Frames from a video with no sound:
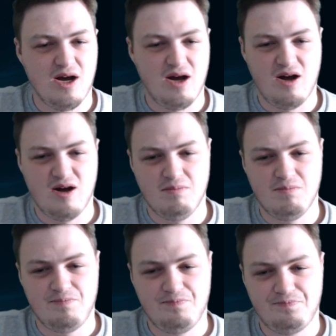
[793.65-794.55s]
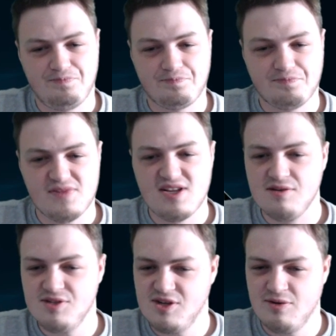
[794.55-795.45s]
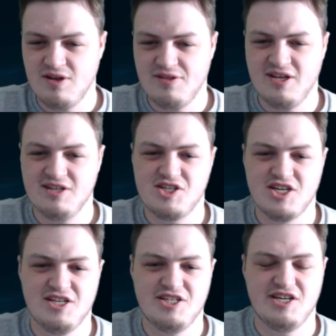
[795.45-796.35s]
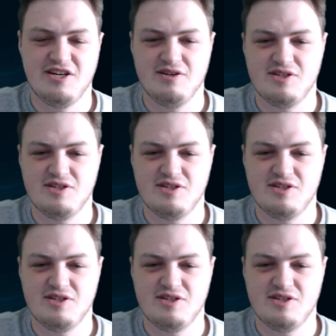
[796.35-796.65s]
So nothing has changed here.